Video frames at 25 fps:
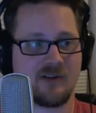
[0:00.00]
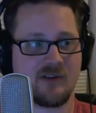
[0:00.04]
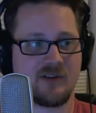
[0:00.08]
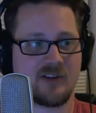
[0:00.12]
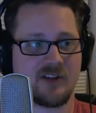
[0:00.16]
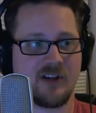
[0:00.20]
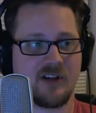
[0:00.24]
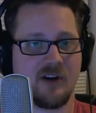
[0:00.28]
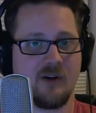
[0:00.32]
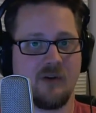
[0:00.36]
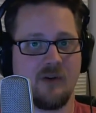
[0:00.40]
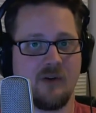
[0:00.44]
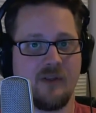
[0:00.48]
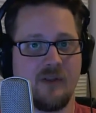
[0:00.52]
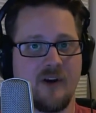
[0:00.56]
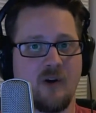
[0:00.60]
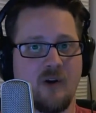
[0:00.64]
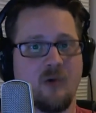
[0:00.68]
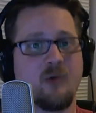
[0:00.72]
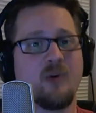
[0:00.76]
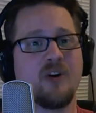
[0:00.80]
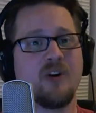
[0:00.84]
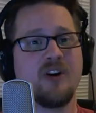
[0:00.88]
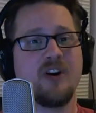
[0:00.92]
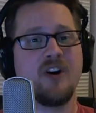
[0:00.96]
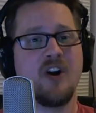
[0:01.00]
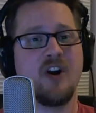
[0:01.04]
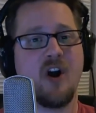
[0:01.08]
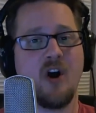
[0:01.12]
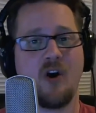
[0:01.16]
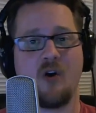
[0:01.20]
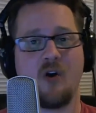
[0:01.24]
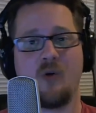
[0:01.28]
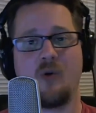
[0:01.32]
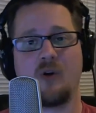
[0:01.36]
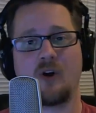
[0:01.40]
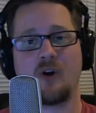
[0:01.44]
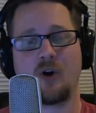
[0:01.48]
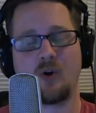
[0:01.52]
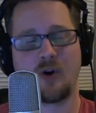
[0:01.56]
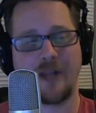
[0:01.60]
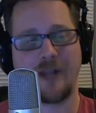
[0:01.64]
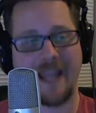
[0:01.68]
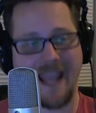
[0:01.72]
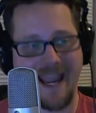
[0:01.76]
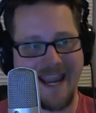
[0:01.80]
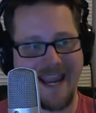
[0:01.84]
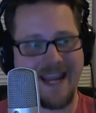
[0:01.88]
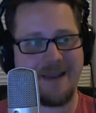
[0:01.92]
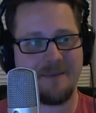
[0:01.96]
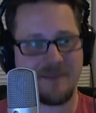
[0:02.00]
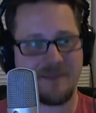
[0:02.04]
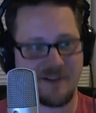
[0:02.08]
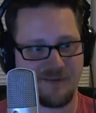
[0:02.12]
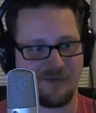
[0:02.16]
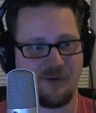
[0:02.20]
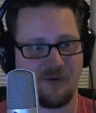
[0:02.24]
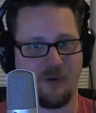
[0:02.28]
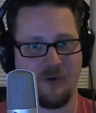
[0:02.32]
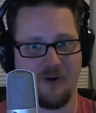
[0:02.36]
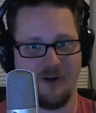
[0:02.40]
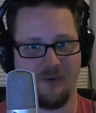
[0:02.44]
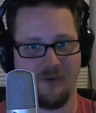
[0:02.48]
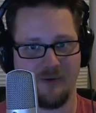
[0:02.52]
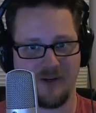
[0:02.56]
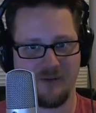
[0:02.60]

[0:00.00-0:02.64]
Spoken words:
And so there were no games for it.